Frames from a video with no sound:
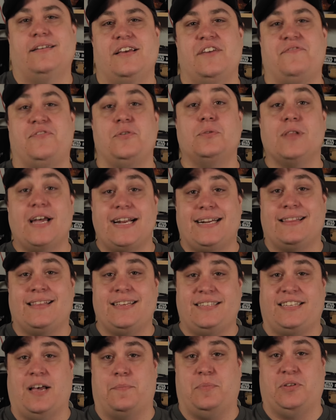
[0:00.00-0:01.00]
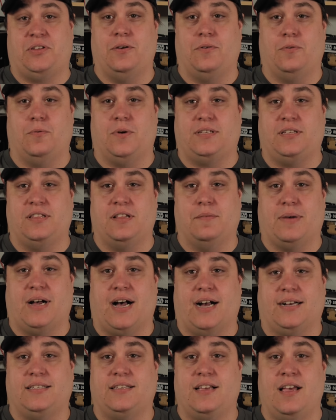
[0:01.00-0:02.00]
If you liked this episode of What's in the
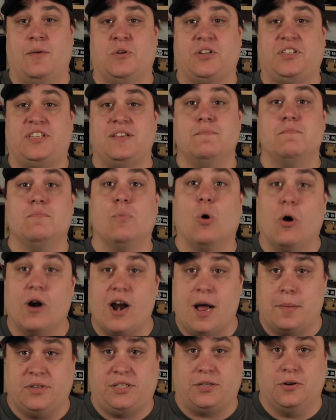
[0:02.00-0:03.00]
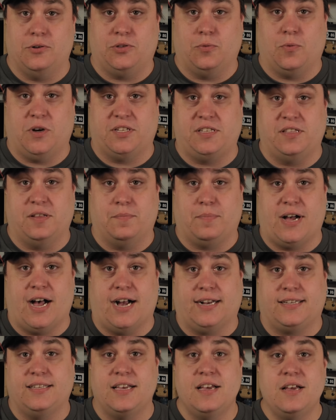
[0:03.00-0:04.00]
Box and want to see more episodes of What's in the
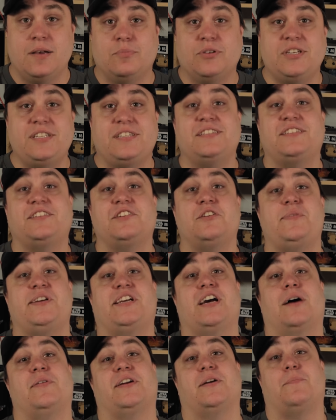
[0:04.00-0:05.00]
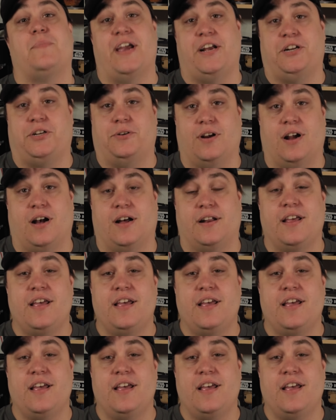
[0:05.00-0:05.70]
Box, please consider becoming a Patreon.